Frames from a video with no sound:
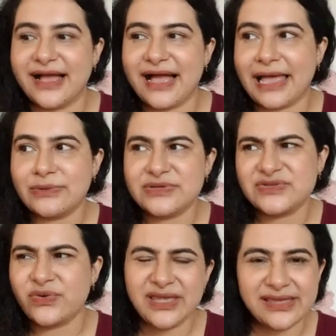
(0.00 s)
I was
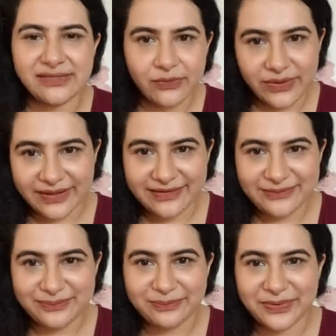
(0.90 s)
okay either way,
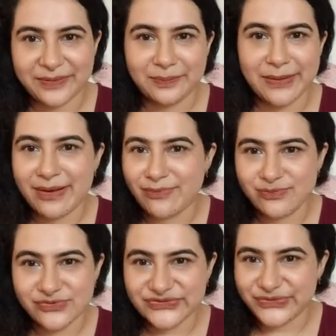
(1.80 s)
but my
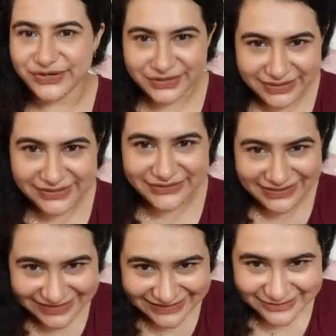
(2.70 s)
mom was really,
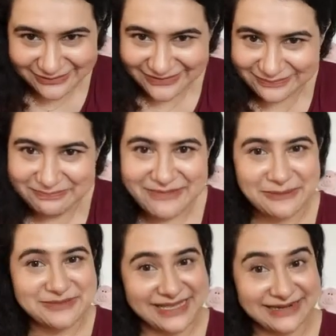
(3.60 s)
really
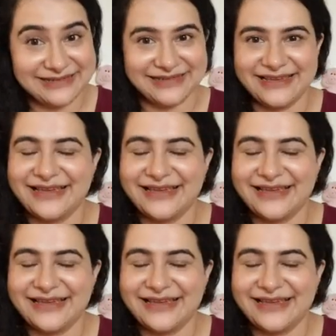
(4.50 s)
upset,